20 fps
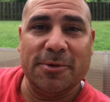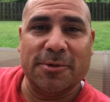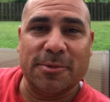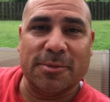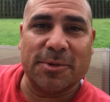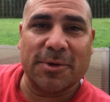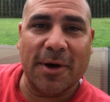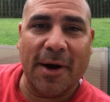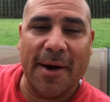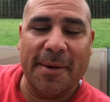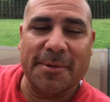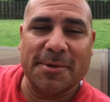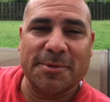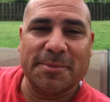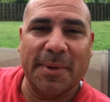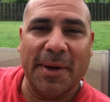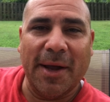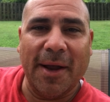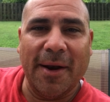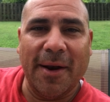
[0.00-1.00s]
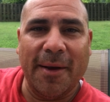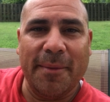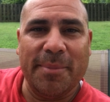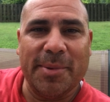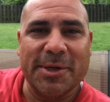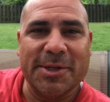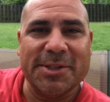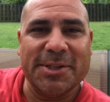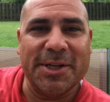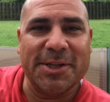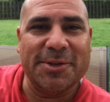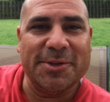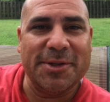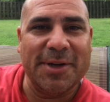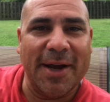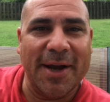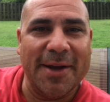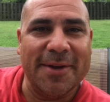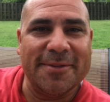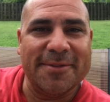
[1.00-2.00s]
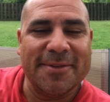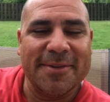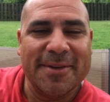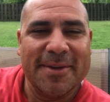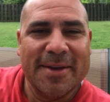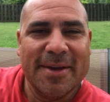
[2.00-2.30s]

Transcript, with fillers: subscribers, man. I appreciate you guys.